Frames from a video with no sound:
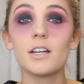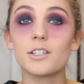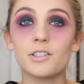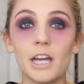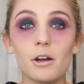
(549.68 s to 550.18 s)

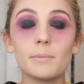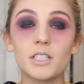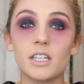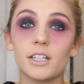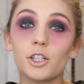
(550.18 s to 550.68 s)
So now I'm
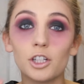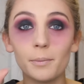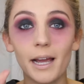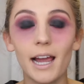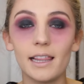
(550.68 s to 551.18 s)
just going to curl
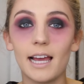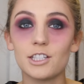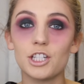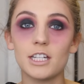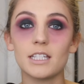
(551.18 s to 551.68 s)
my
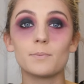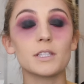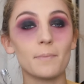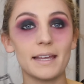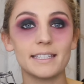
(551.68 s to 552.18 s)
eyelashes, put
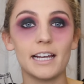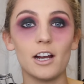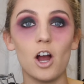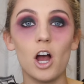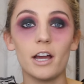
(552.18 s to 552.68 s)
some
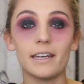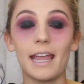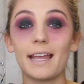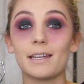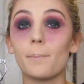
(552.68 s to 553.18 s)
mascara on,
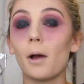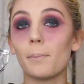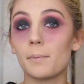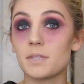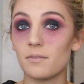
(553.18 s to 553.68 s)
and
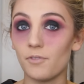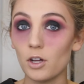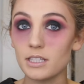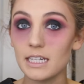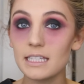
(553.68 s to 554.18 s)
pop on some
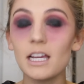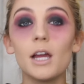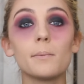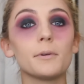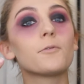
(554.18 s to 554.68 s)
falsies
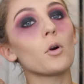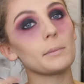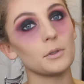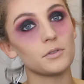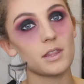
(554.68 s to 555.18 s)
before
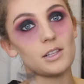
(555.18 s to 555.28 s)
we move to the